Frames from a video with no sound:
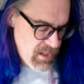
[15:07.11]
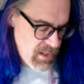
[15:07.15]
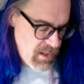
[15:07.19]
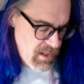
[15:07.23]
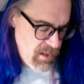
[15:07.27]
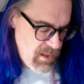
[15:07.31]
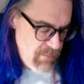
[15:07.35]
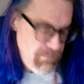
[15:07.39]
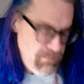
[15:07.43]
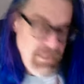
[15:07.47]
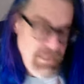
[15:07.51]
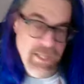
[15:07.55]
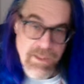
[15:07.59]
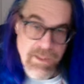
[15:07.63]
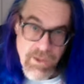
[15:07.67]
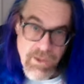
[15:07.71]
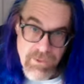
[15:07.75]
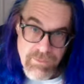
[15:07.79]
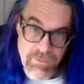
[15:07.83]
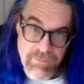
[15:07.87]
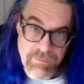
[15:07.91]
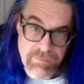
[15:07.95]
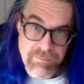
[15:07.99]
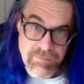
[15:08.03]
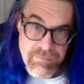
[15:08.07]

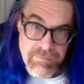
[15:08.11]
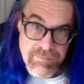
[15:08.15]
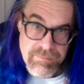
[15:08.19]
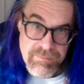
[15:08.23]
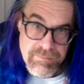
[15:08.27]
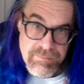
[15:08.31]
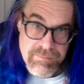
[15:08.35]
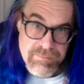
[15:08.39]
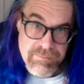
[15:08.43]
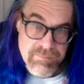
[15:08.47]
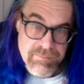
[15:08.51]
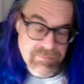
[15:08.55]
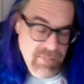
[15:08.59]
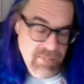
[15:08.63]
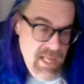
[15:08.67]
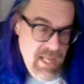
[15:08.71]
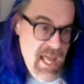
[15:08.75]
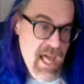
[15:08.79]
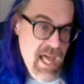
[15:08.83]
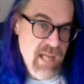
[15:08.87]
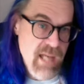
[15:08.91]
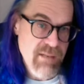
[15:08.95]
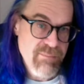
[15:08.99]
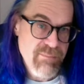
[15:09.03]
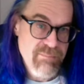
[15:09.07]
Meno,
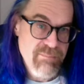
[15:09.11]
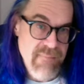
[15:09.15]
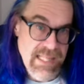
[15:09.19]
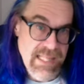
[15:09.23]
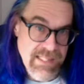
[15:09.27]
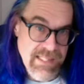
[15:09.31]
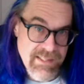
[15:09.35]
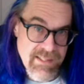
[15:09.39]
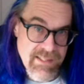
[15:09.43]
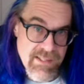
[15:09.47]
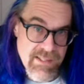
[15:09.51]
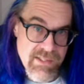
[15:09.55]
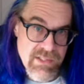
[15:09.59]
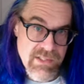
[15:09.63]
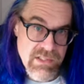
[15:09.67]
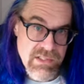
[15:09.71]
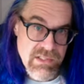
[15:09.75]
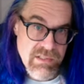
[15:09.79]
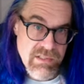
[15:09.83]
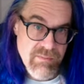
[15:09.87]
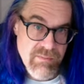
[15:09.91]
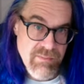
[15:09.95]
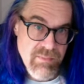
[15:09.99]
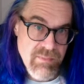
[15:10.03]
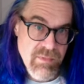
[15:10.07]
and
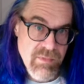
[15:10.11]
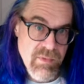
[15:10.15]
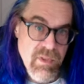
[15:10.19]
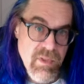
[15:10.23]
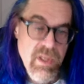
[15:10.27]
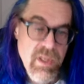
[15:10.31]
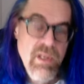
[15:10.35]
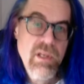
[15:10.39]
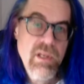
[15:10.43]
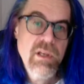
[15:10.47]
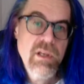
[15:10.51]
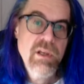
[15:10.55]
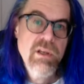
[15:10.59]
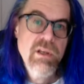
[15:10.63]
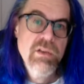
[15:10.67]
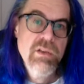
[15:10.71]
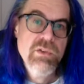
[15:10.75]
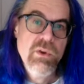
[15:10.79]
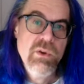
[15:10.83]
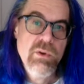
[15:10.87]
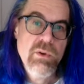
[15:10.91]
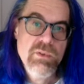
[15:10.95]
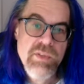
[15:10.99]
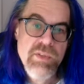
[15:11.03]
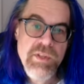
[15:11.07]
Meletus.
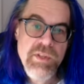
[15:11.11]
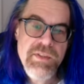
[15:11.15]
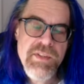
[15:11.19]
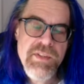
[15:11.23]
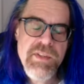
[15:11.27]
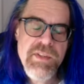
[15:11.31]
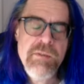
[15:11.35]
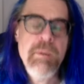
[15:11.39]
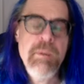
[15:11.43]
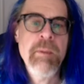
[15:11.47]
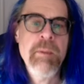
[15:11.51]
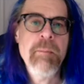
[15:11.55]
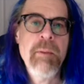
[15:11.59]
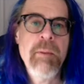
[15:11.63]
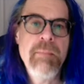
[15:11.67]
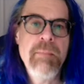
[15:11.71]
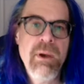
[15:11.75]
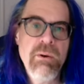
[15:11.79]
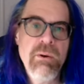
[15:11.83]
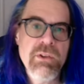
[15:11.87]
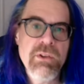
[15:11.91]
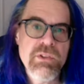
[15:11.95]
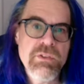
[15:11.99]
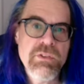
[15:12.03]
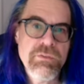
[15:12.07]
So say something about
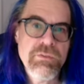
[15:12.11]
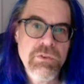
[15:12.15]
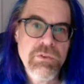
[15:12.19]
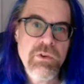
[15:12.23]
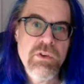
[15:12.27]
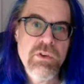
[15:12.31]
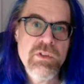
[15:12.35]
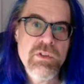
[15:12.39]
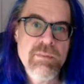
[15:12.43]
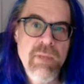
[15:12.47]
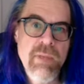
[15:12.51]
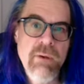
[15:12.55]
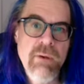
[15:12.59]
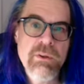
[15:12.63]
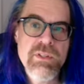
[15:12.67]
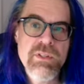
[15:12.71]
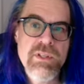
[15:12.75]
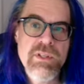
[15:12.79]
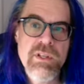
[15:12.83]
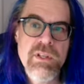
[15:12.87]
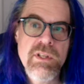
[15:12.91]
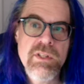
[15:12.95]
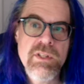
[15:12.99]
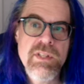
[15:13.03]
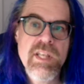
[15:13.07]
Meletus first.
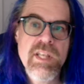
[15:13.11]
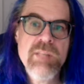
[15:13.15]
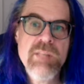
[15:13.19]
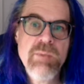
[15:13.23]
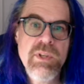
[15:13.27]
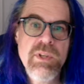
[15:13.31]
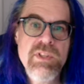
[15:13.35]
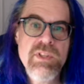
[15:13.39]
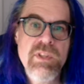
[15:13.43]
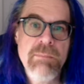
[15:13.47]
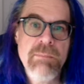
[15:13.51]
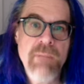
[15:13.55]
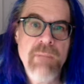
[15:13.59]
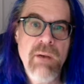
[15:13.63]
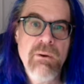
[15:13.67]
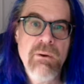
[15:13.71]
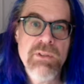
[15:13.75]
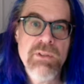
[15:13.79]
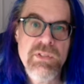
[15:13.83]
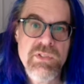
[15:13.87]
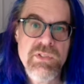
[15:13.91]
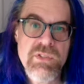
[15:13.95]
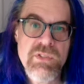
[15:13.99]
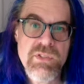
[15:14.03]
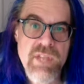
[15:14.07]
It takes place at
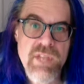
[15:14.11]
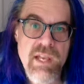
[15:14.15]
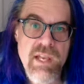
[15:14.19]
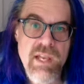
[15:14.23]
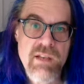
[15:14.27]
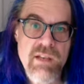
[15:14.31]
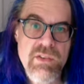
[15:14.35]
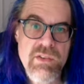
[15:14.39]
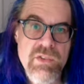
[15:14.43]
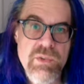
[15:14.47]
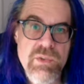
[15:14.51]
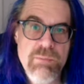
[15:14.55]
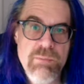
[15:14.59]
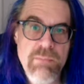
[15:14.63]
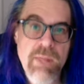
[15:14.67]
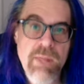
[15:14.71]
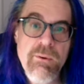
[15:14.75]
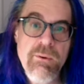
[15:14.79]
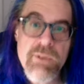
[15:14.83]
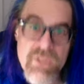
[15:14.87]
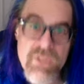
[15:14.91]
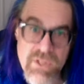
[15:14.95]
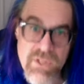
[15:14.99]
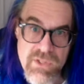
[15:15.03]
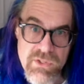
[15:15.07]
Meletus's house.
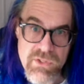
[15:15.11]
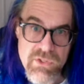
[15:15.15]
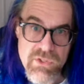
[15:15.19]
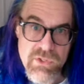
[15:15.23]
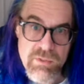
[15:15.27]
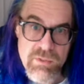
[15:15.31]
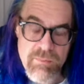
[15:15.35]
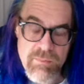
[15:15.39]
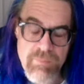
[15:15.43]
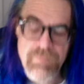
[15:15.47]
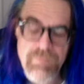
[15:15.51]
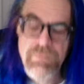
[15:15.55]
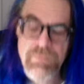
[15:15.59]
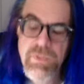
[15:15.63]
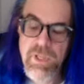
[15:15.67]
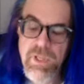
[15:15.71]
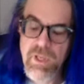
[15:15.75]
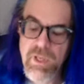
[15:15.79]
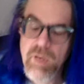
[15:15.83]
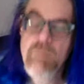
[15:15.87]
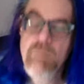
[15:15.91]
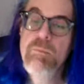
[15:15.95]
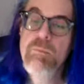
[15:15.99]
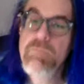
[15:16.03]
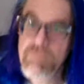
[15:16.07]
Meletus,
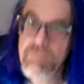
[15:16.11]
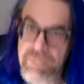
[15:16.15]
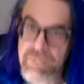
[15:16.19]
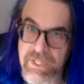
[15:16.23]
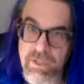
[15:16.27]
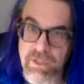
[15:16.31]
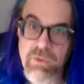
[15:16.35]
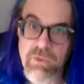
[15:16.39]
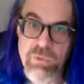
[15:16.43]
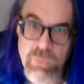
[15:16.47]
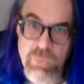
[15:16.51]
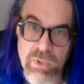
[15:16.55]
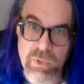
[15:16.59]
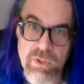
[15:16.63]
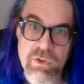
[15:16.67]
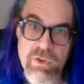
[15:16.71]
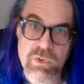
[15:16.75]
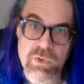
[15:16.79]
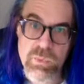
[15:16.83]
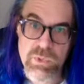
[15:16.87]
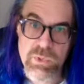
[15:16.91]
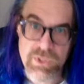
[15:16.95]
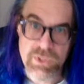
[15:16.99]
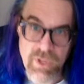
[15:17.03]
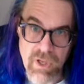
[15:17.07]
Plato's readers
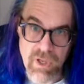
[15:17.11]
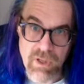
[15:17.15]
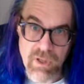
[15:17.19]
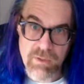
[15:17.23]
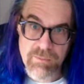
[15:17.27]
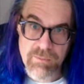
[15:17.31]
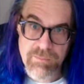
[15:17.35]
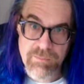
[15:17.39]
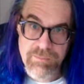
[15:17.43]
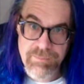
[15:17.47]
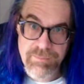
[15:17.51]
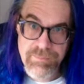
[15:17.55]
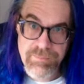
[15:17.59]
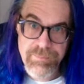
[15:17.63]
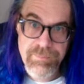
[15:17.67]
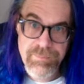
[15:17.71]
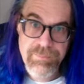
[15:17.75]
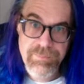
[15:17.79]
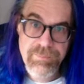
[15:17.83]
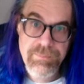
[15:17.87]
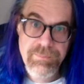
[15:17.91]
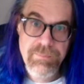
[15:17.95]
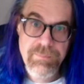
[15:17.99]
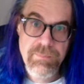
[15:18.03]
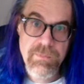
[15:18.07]
would know,
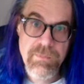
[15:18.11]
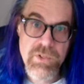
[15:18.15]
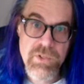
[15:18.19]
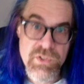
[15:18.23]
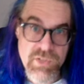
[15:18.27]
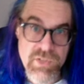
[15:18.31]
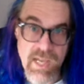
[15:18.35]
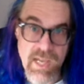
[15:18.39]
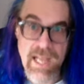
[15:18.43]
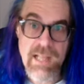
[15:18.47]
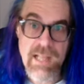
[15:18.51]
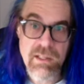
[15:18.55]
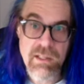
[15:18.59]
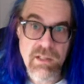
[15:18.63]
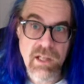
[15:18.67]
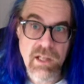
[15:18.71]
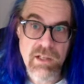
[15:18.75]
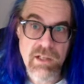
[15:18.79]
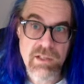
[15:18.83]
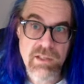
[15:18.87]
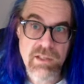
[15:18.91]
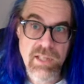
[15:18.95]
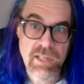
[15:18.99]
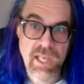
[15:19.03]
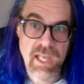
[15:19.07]
this
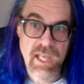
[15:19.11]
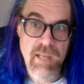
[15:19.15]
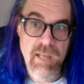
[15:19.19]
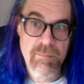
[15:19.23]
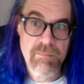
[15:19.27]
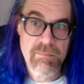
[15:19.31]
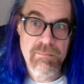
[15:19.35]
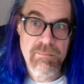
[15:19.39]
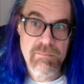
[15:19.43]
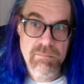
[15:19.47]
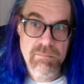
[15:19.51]
dialogue came